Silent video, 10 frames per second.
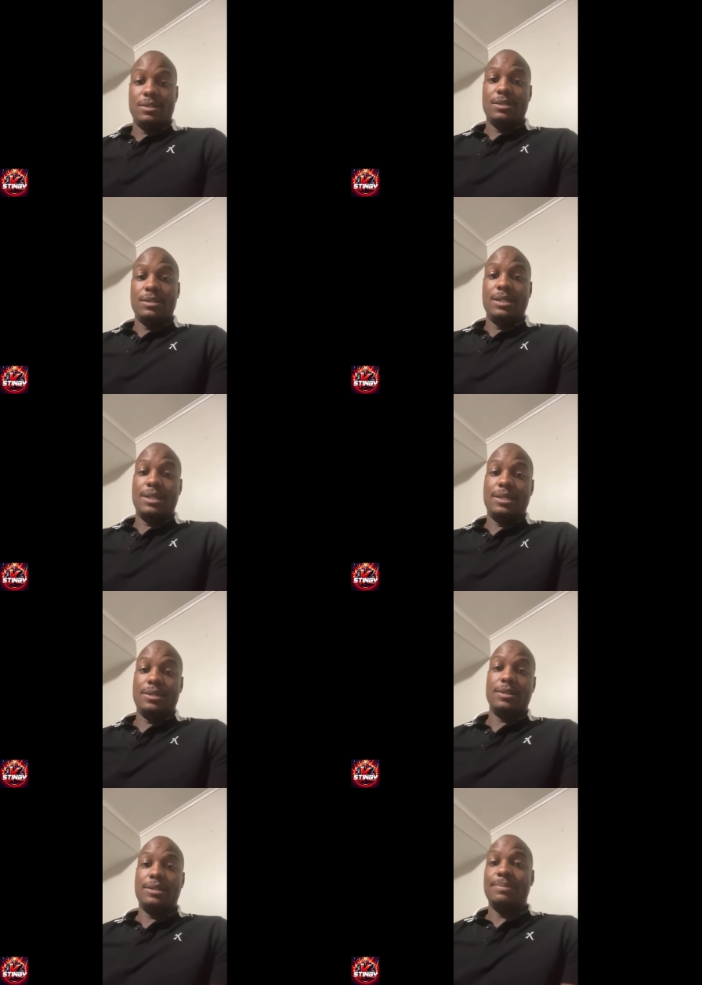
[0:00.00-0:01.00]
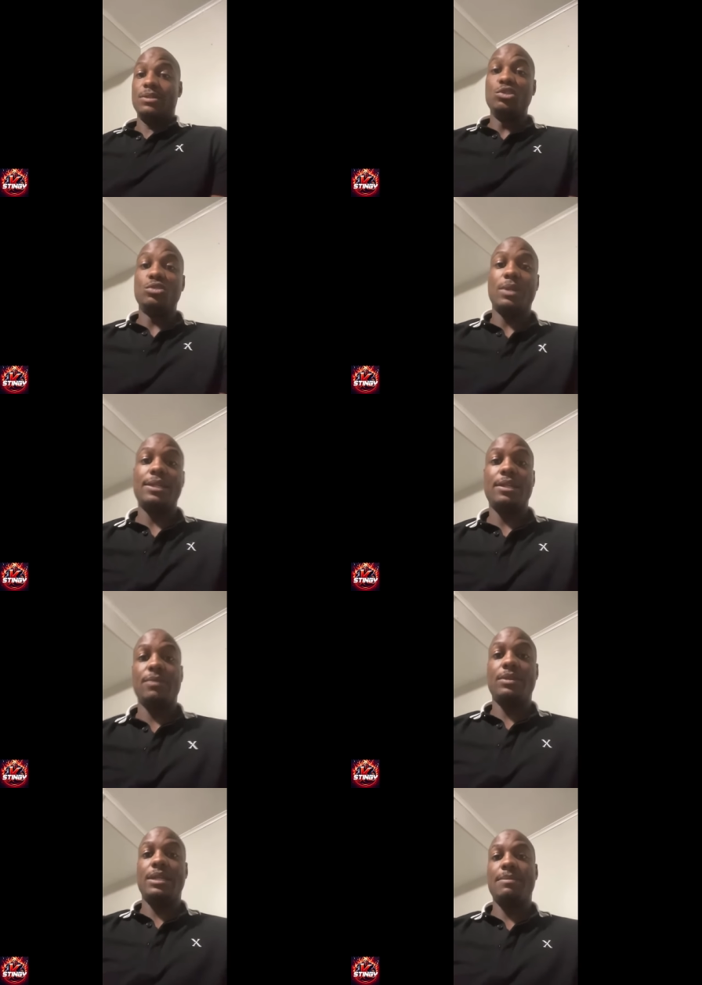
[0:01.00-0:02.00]
It is. He been losing weight and
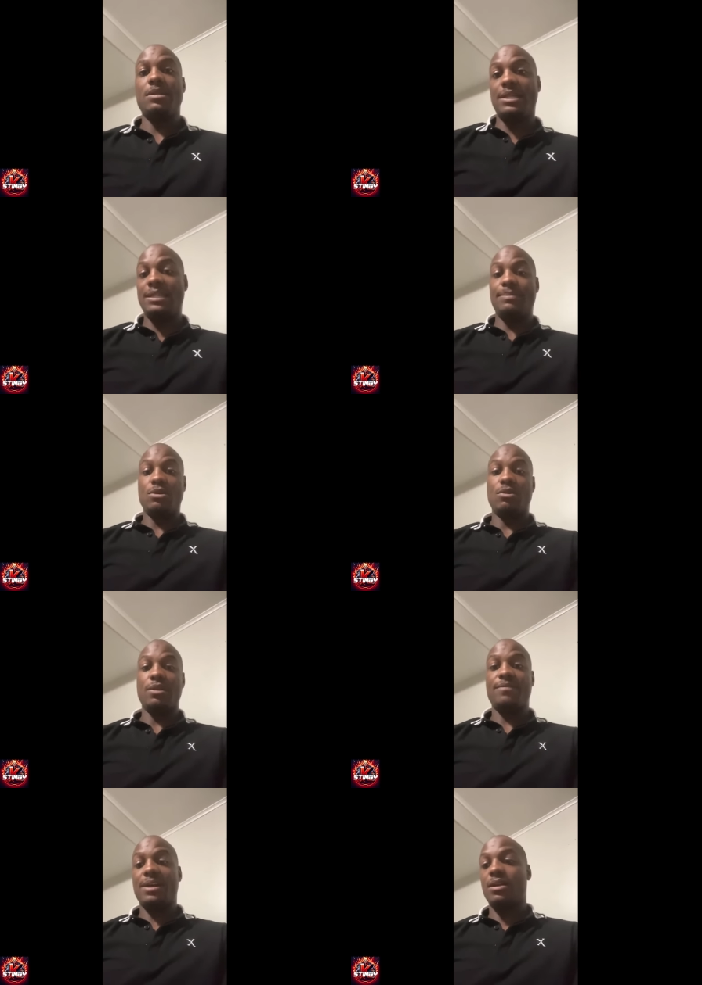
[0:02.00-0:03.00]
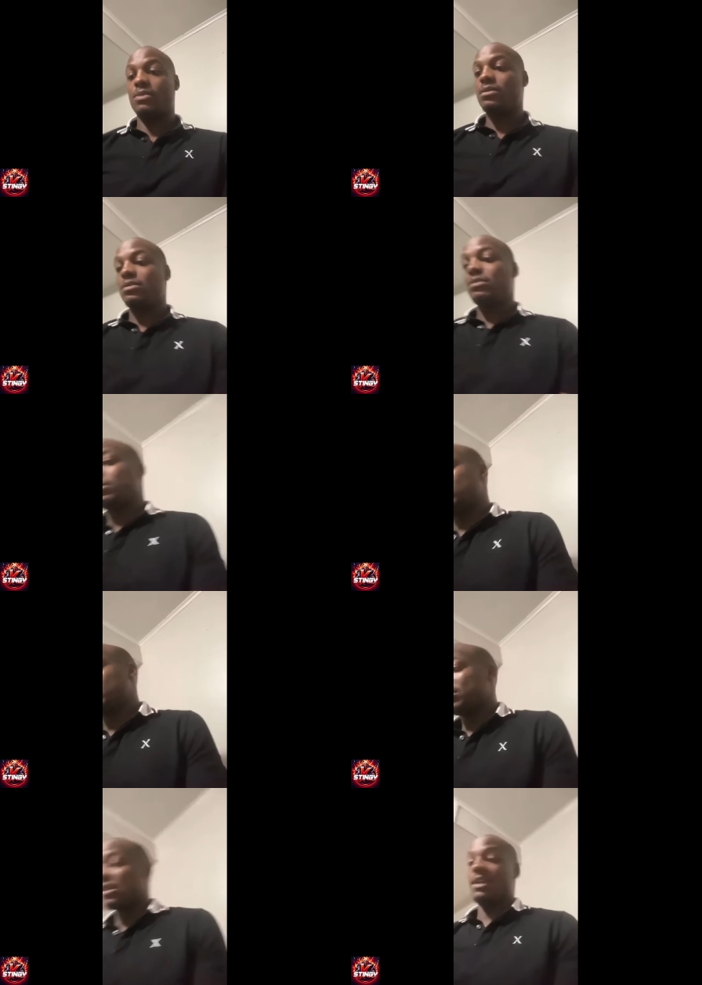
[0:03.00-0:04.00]
everything because he ain't been going viral.
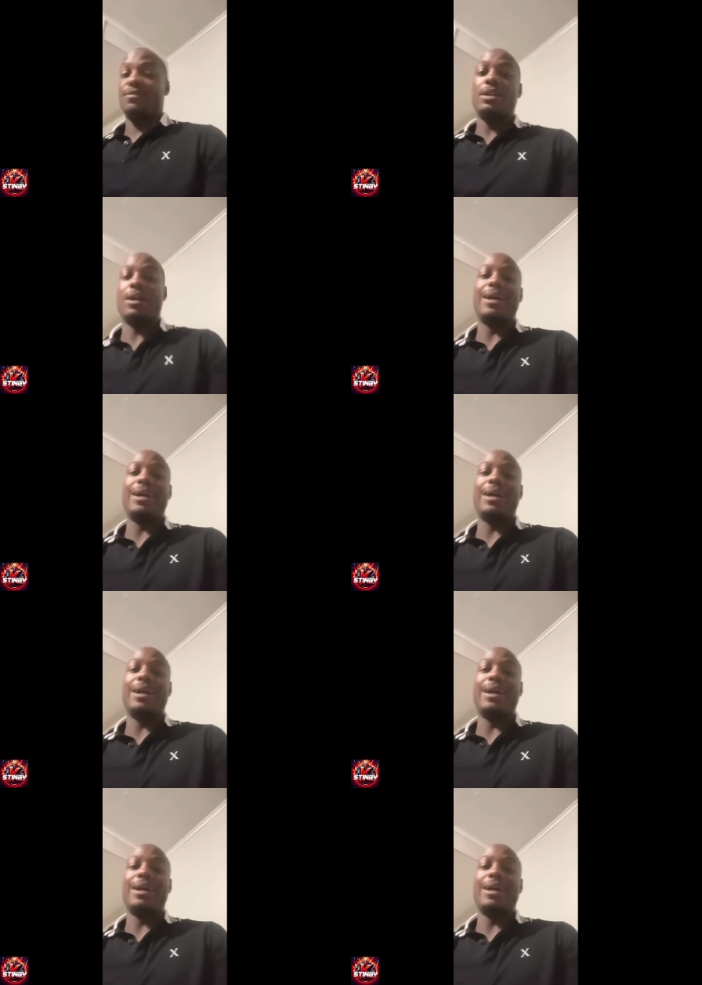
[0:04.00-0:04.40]
Trying to figure out